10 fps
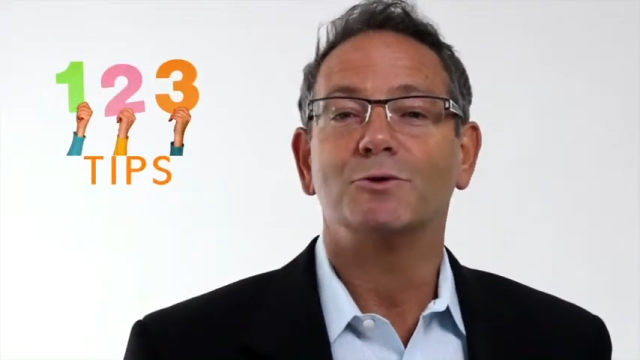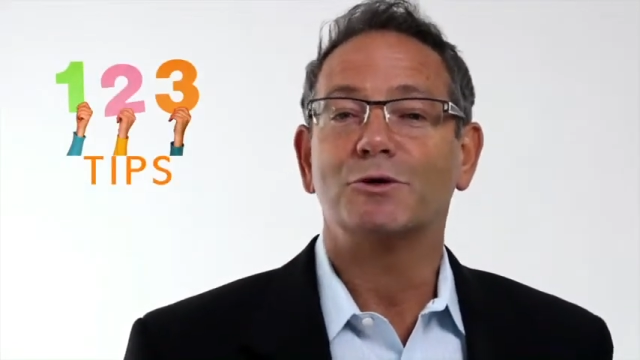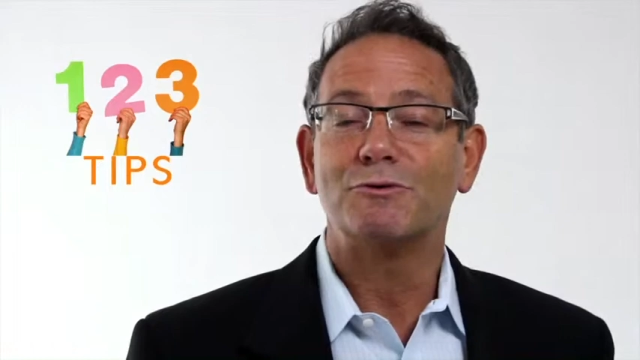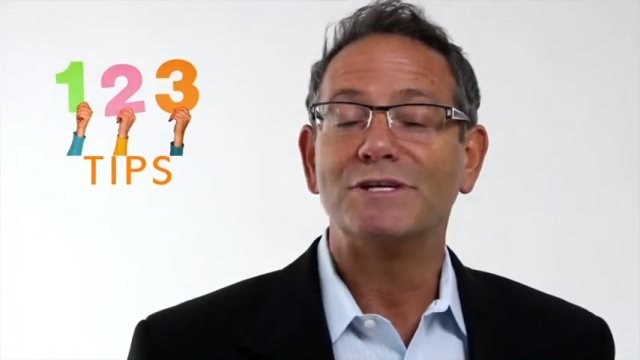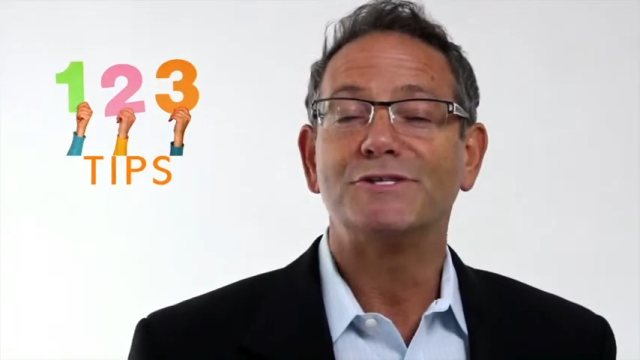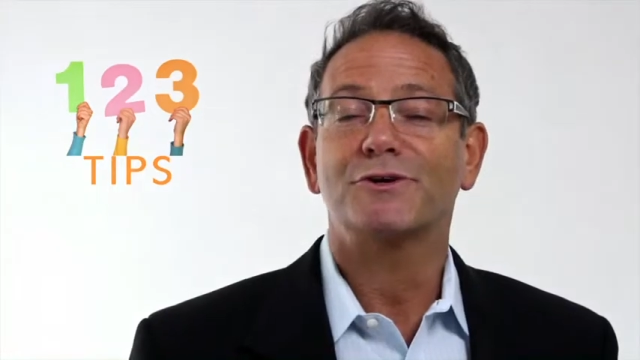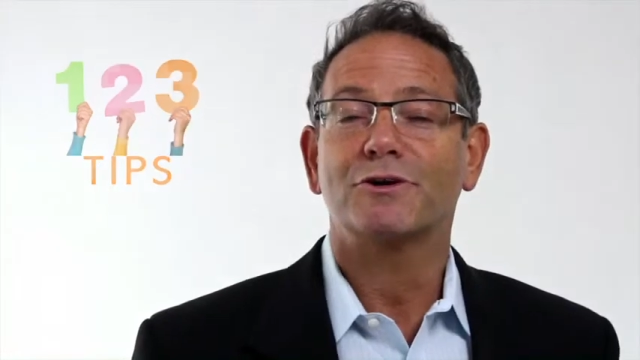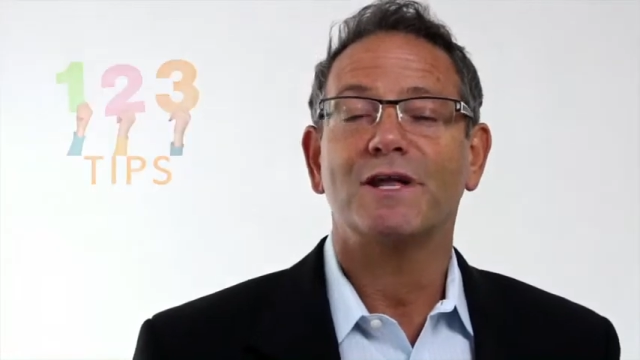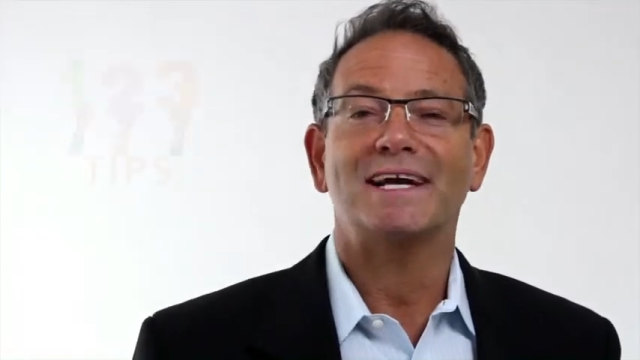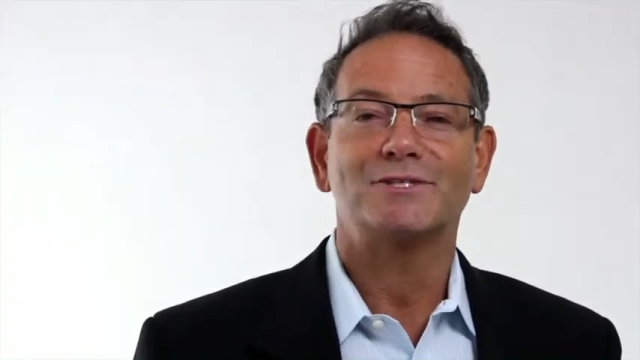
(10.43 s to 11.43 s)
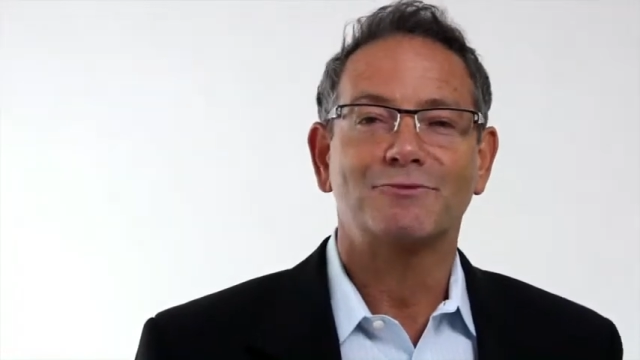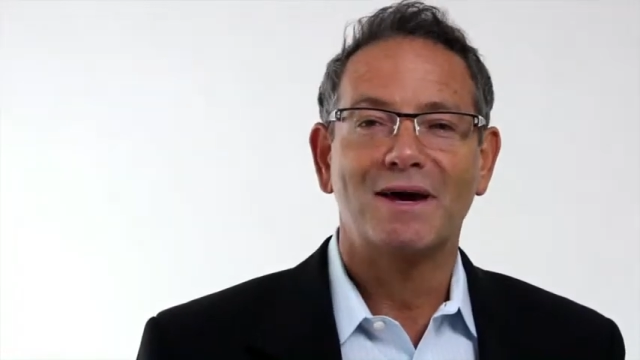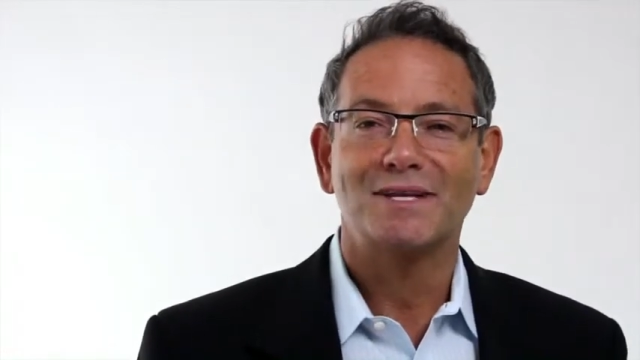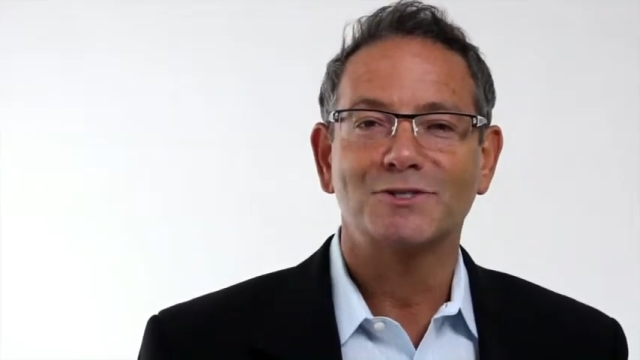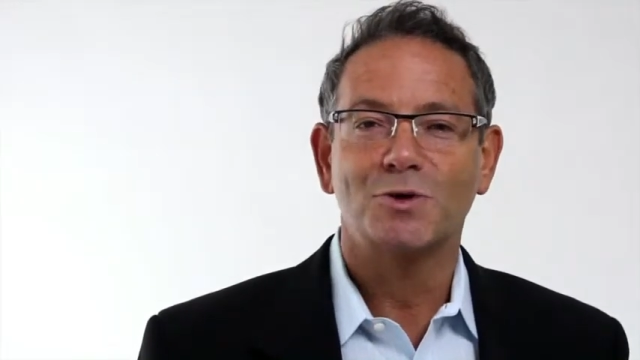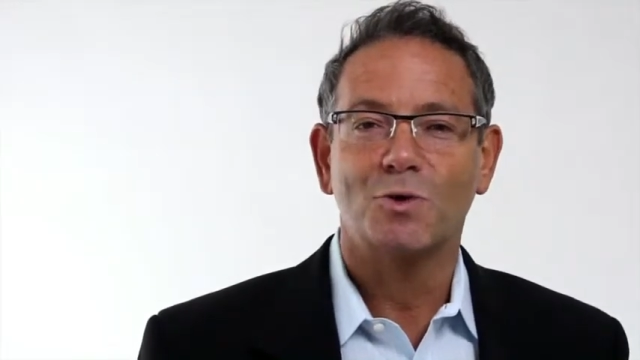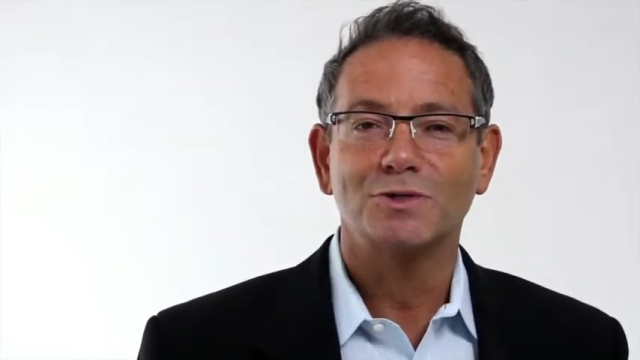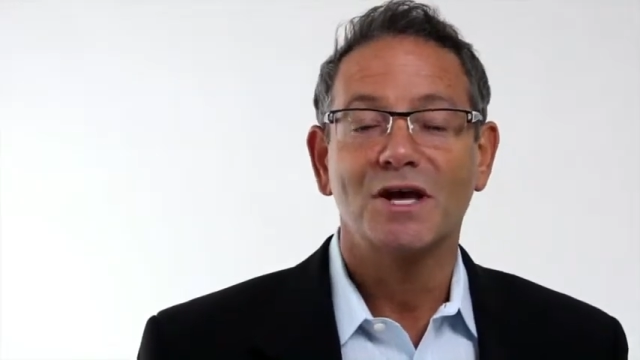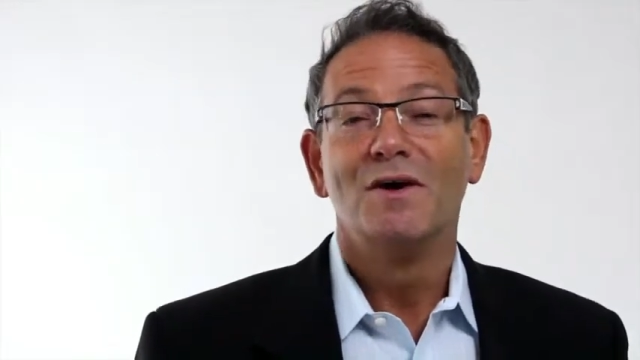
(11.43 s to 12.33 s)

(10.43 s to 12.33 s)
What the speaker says: to increase your clients' credit scores